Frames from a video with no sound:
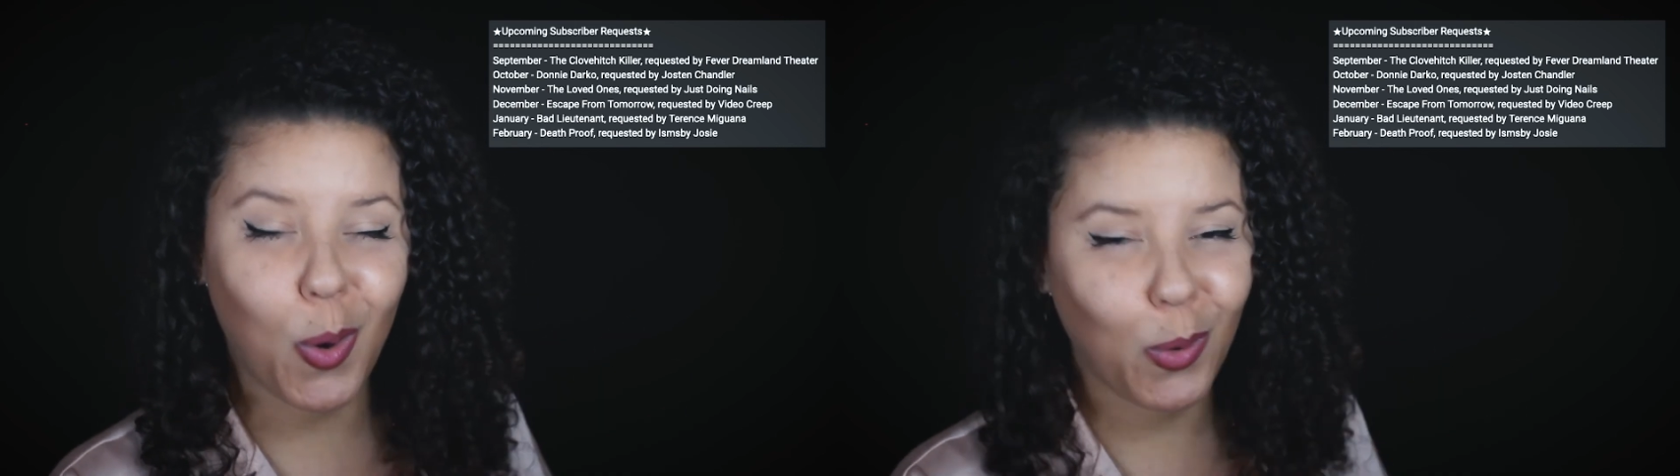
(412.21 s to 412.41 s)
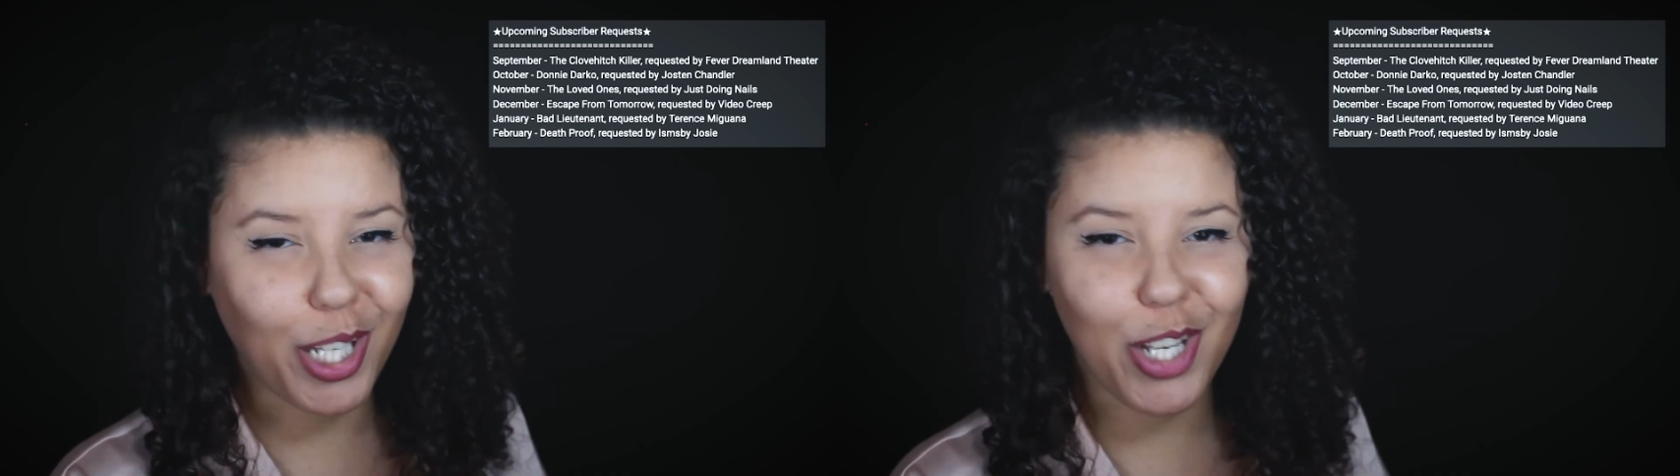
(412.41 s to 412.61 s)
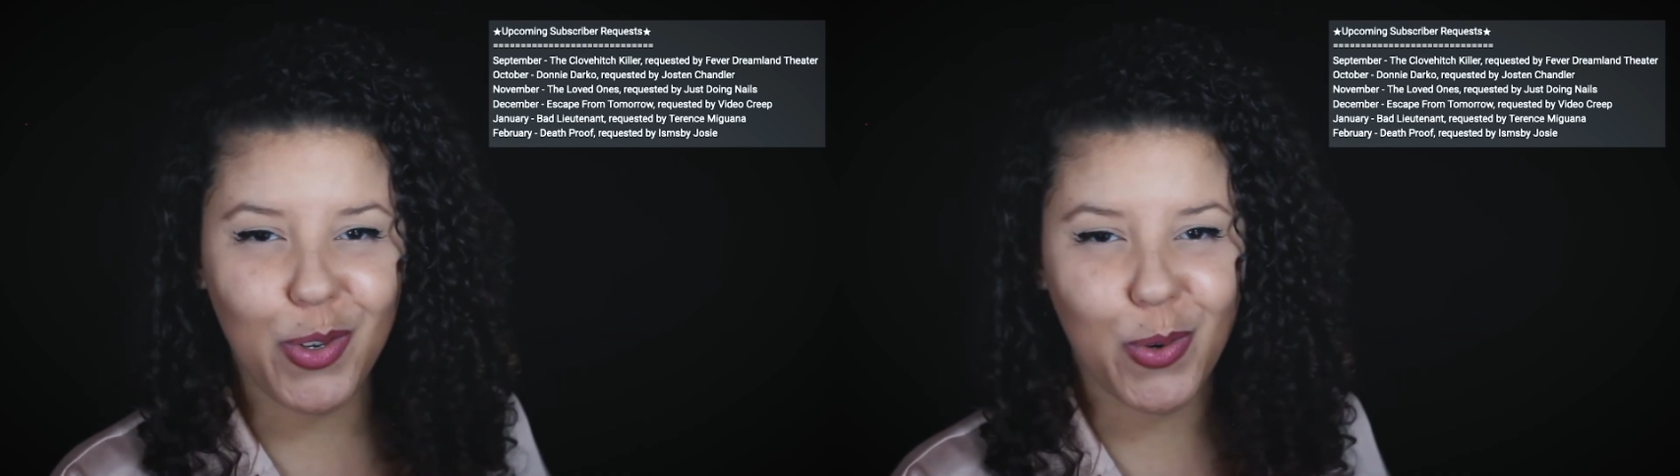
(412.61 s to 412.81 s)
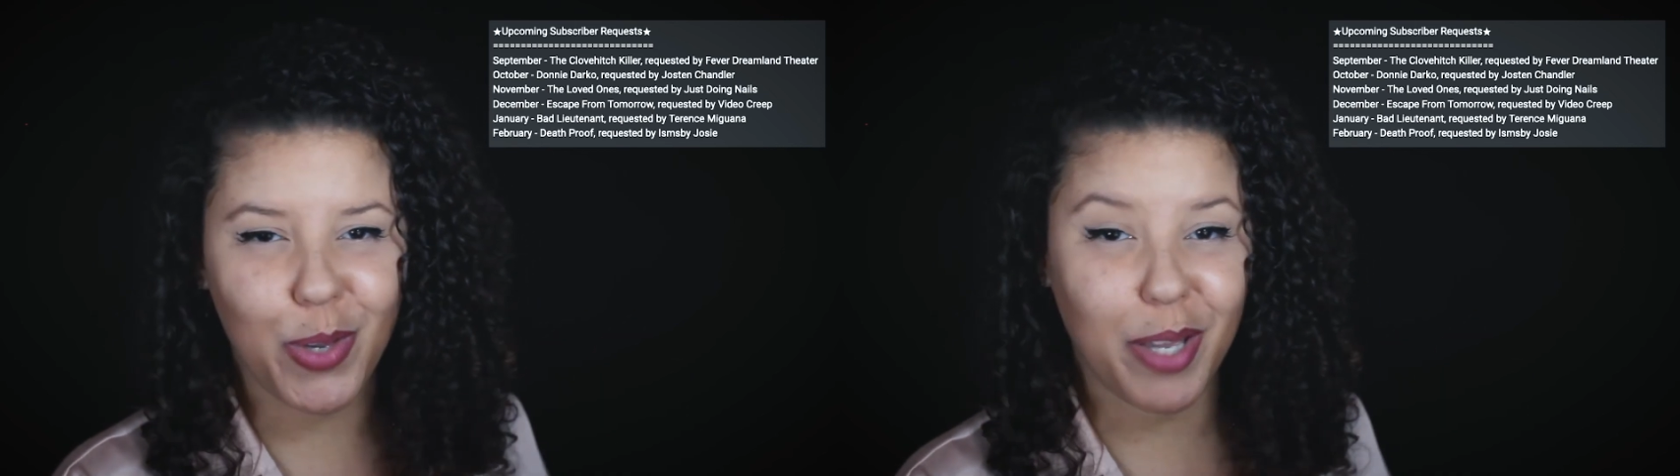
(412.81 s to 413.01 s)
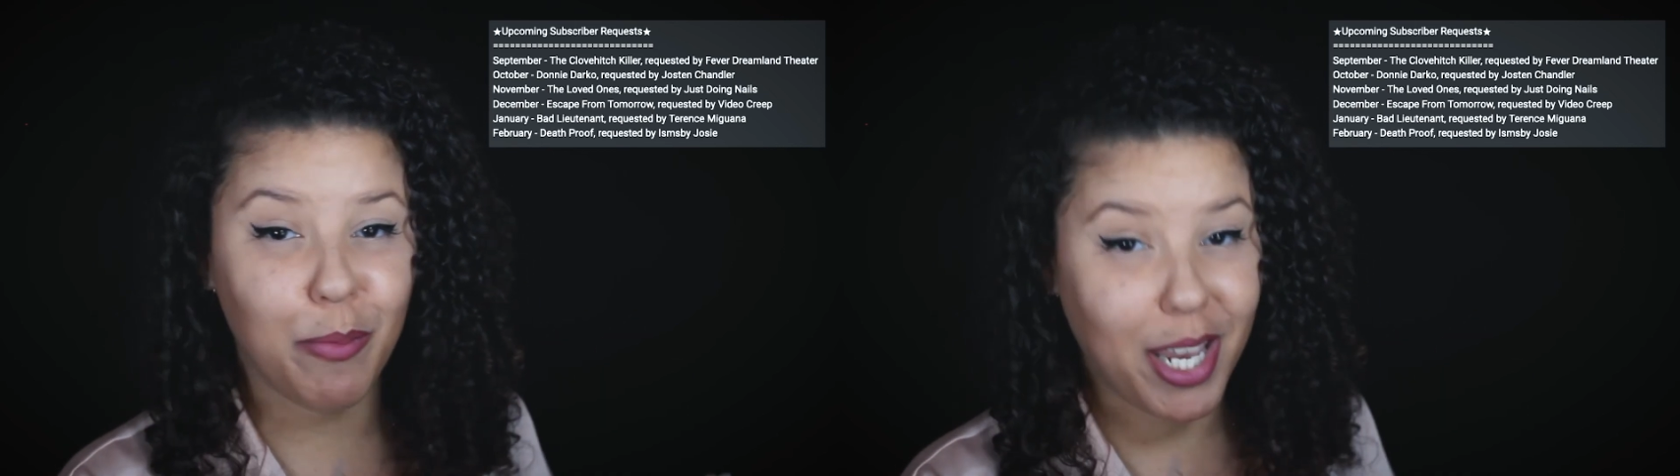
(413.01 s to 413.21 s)
only
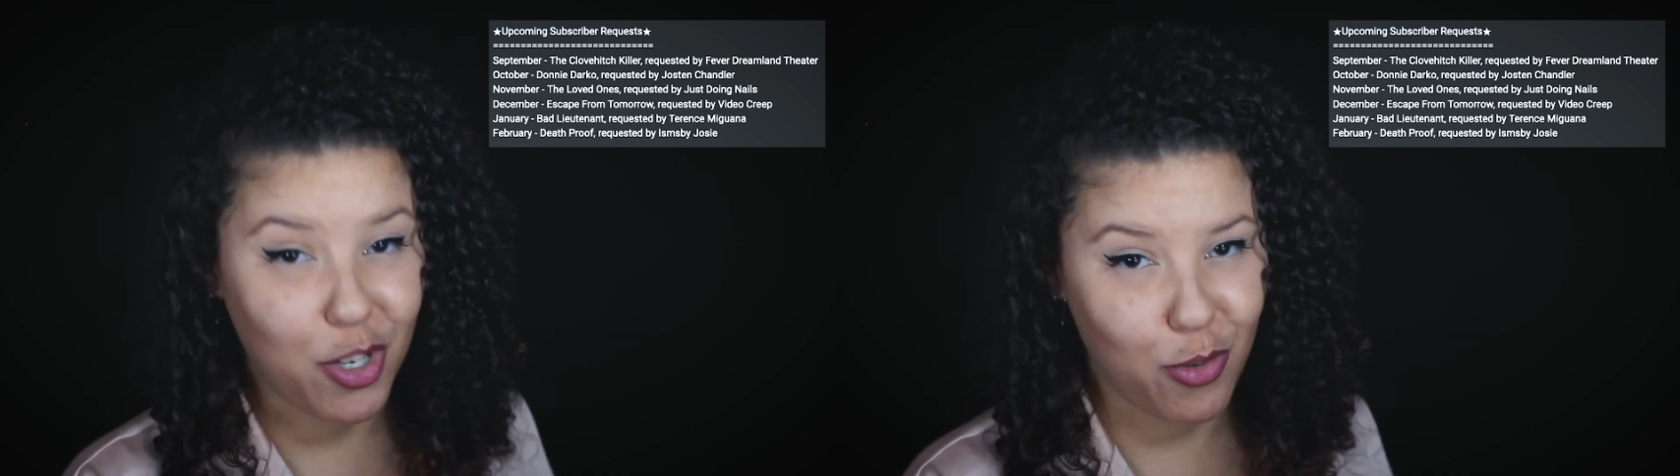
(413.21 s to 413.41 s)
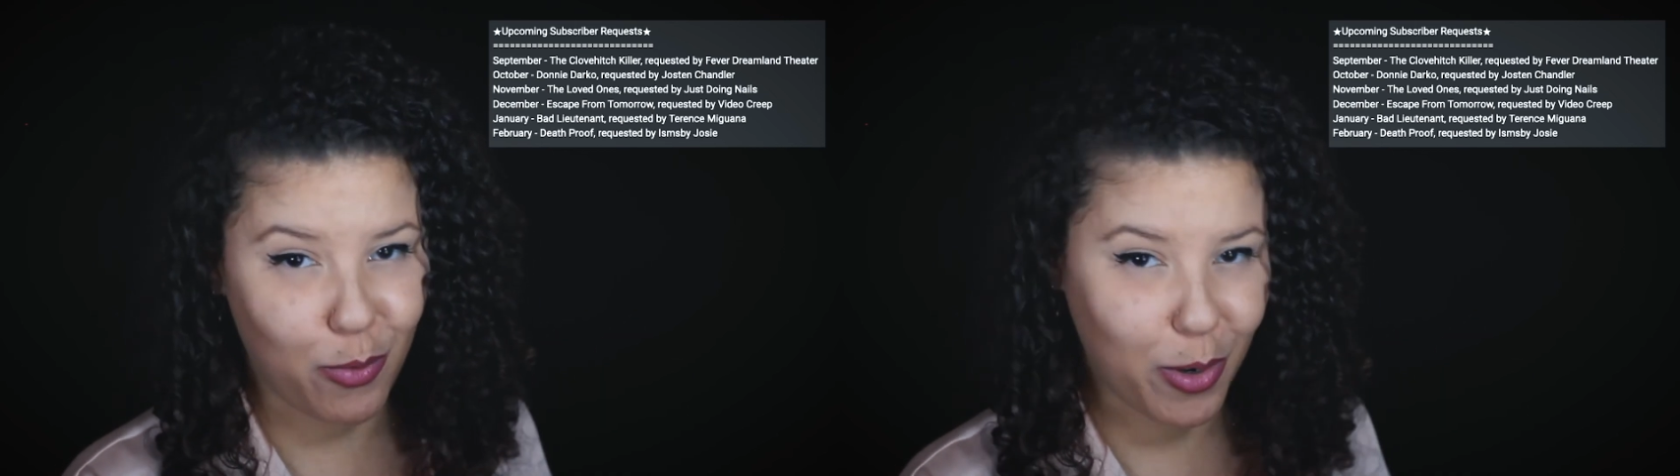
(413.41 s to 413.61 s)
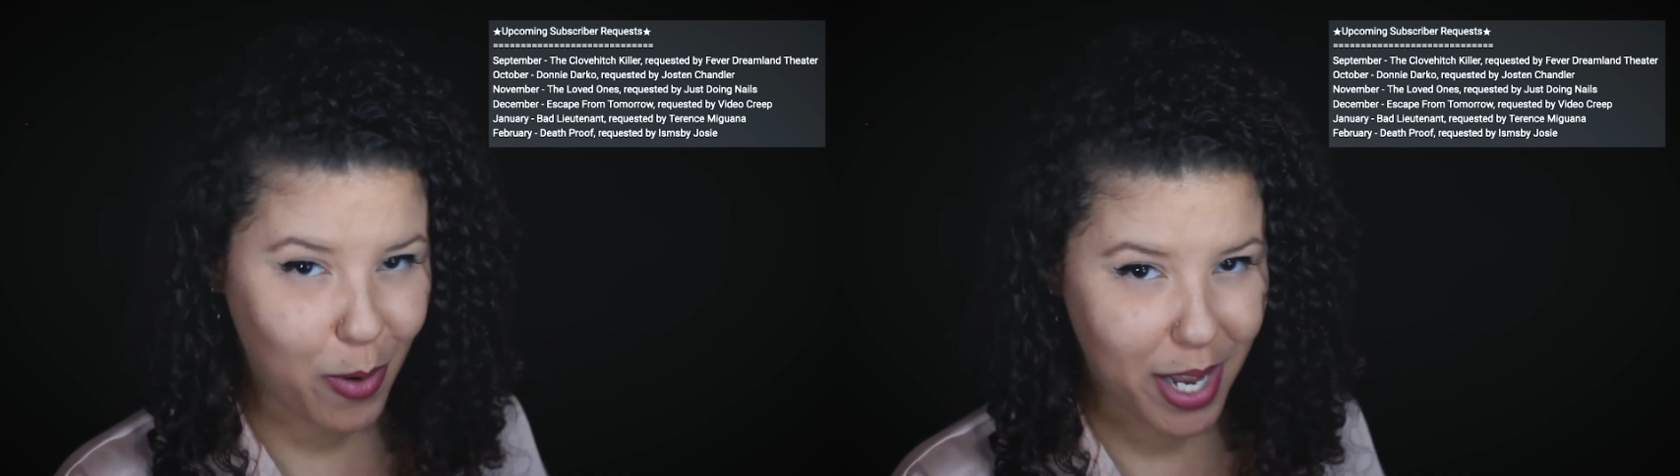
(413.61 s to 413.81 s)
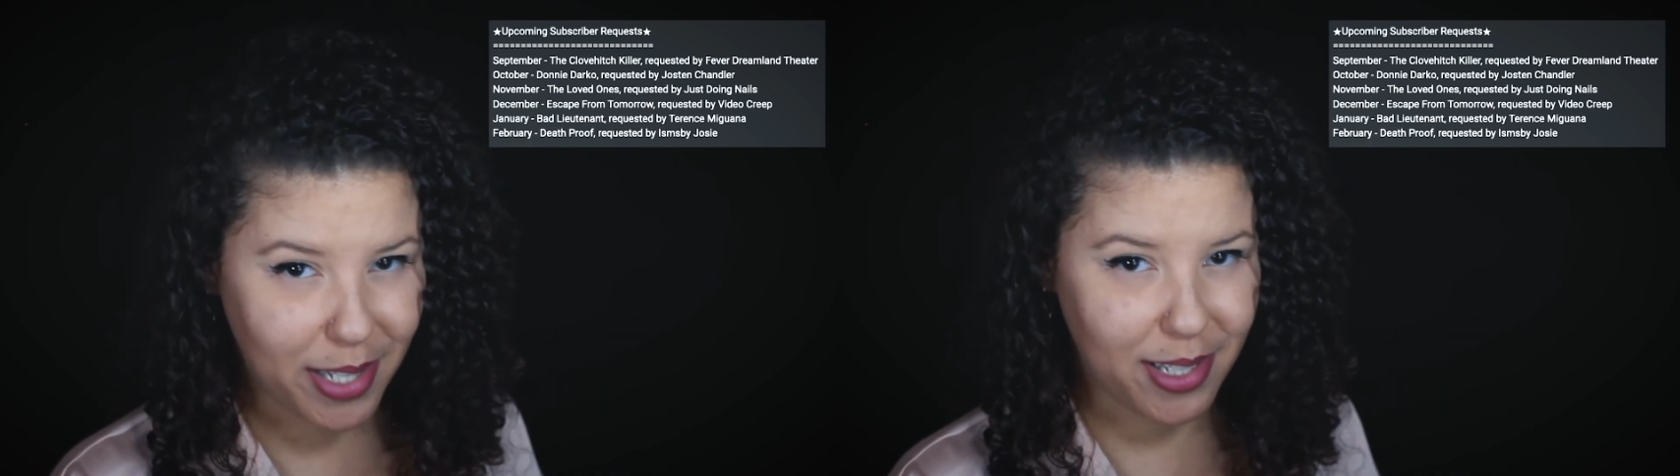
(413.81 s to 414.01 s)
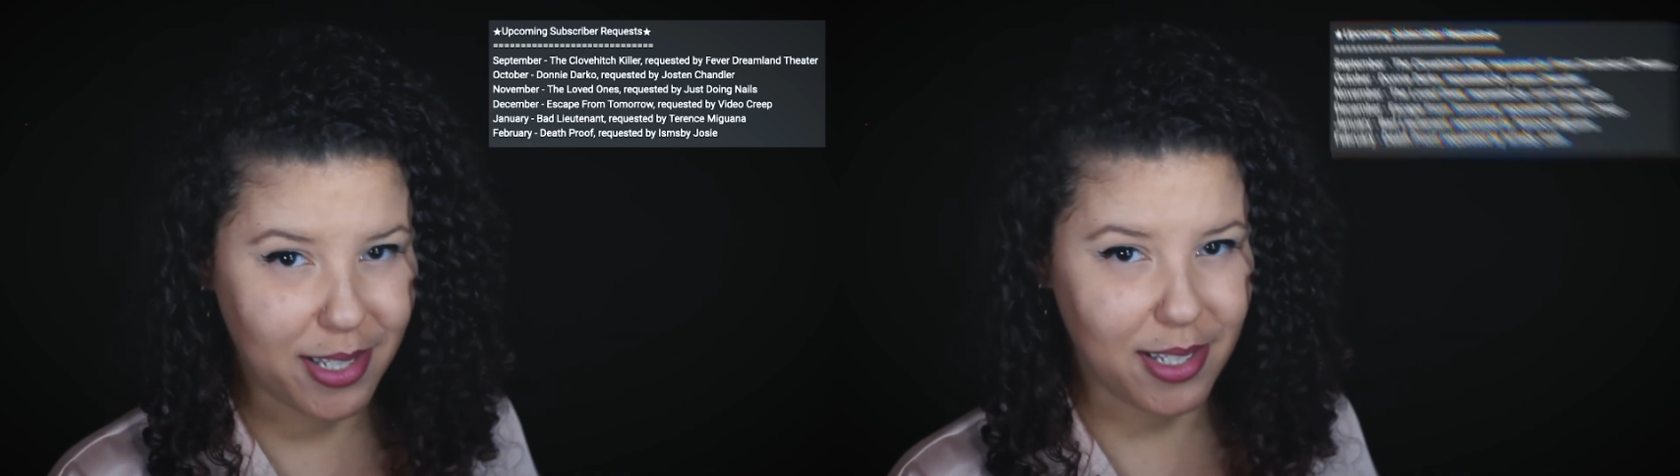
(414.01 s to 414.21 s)
doing patron
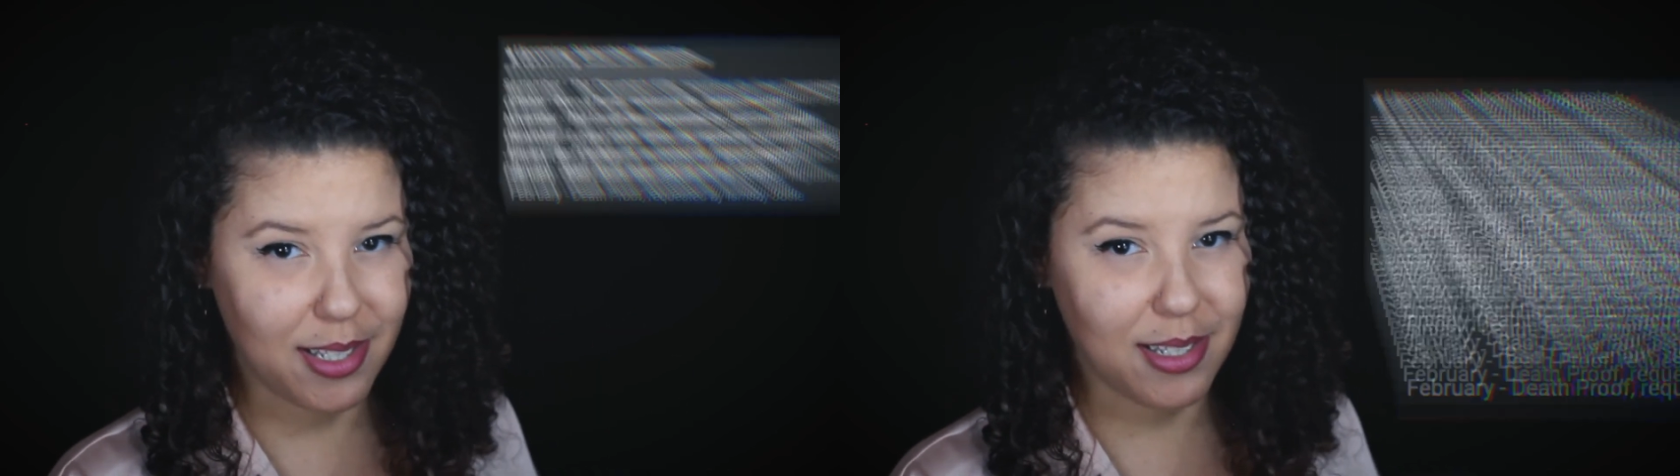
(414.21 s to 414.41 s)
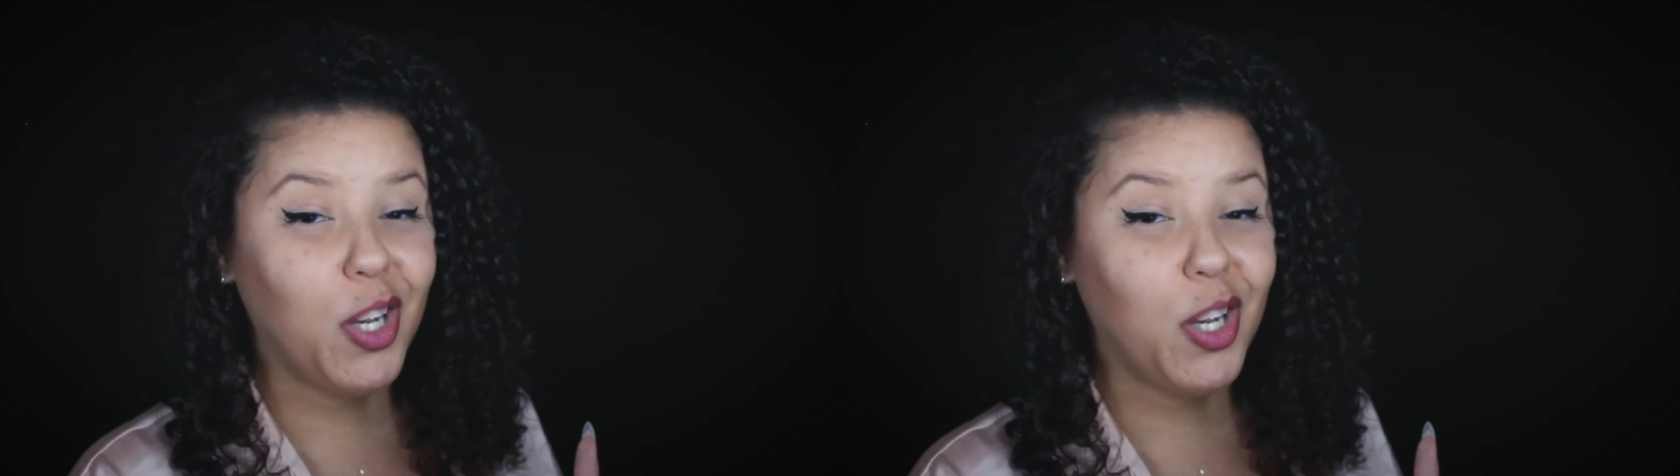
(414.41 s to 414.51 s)
requests.